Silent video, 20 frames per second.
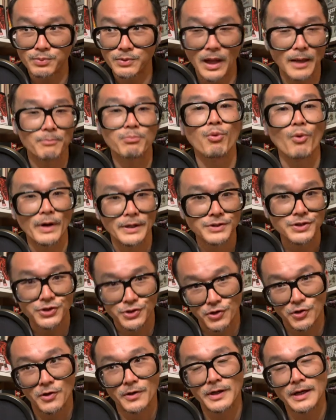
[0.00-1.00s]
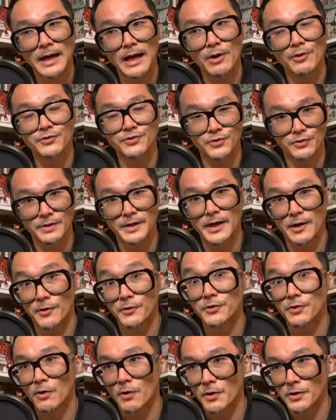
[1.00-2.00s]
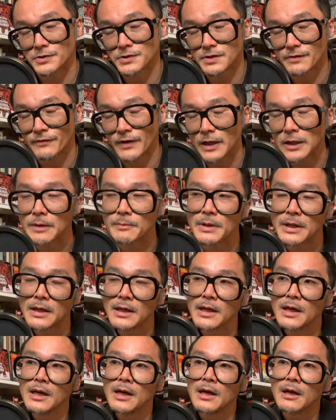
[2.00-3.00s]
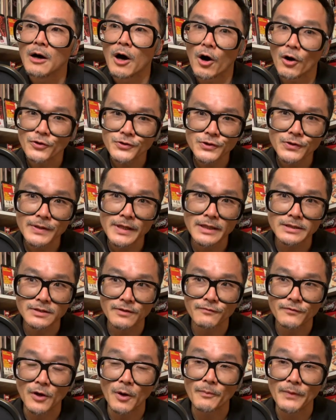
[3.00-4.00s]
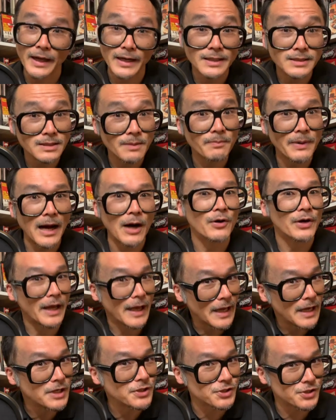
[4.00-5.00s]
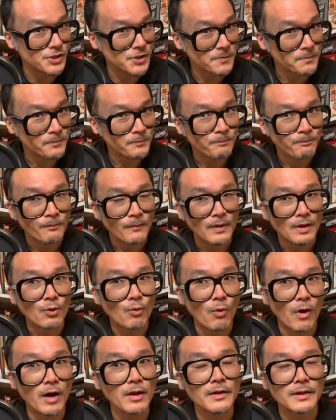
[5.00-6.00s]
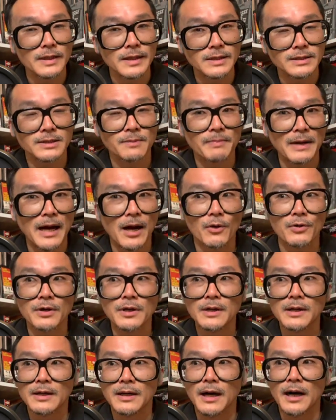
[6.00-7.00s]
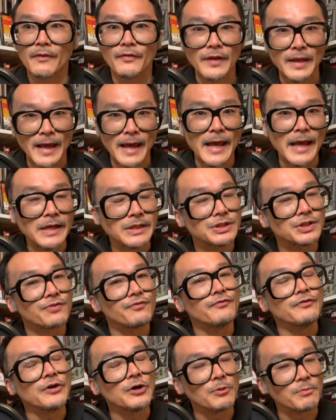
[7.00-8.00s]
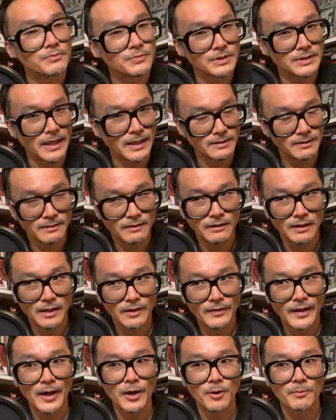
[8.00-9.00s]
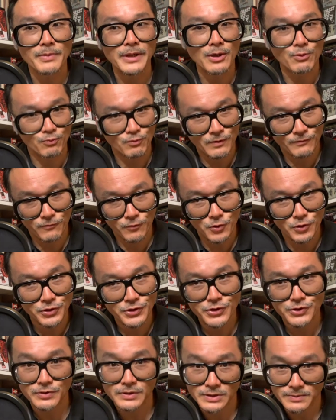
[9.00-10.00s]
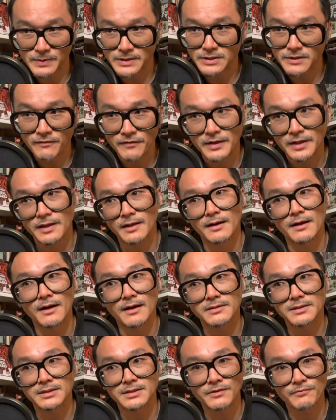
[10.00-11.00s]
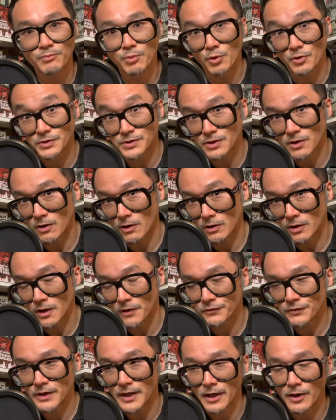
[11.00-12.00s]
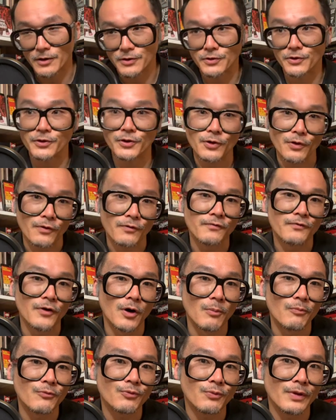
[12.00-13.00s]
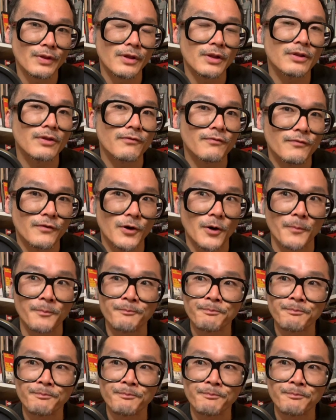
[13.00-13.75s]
points turn and how certain character arcs develop. Also, it's a film that is about aged quality. It's about the aged films that are being referred to, specifically in the context of Boris Karloff's character. The films within the film,